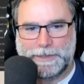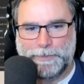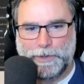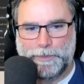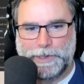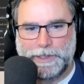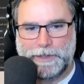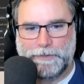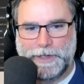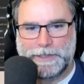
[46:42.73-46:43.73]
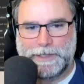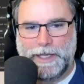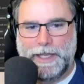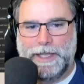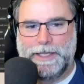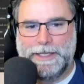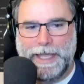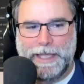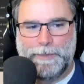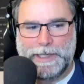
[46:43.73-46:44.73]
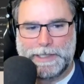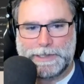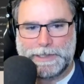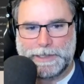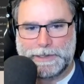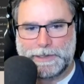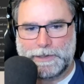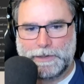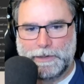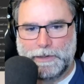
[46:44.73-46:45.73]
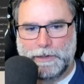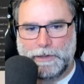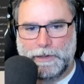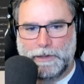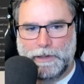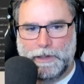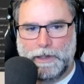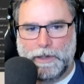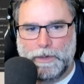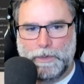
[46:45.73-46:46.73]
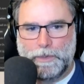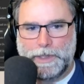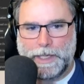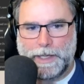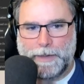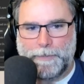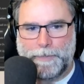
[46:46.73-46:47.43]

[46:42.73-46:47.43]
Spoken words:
Blueprint interface game instance. Okay.